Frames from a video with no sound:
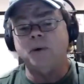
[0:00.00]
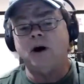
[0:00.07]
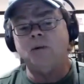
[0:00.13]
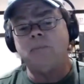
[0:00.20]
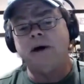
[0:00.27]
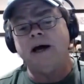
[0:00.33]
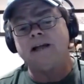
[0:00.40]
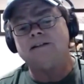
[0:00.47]

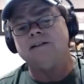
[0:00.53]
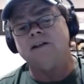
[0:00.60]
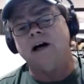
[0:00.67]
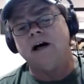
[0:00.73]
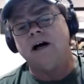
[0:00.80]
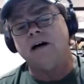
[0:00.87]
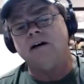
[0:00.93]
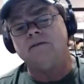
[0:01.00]
bats
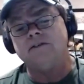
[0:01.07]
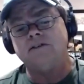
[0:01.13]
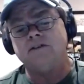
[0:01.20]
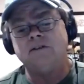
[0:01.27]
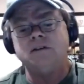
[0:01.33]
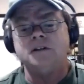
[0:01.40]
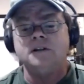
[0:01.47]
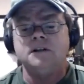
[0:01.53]
knives
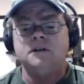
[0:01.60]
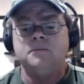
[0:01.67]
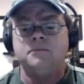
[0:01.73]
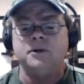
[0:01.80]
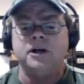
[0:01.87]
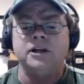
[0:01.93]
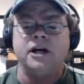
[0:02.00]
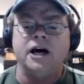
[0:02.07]

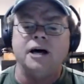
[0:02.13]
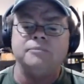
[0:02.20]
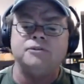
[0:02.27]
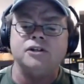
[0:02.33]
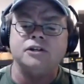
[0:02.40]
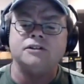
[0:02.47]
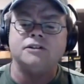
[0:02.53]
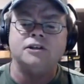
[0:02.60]
blunt
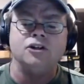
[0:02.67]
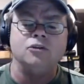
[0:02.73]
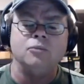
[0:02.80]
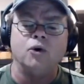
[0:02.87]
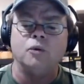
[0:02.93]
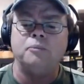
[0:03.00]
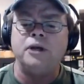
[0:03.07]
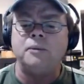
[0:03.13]
objects kill
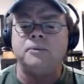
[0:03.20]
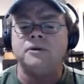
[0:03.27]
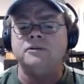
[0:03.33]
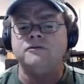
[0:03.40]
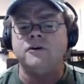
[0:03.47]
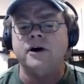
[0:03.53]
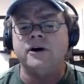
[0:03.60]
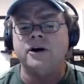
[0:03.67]
more people than
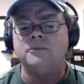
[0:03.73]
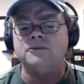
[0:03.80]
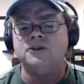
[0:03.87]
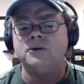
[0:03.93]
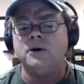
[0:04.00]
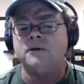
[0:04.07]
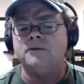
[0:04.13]
firearms do every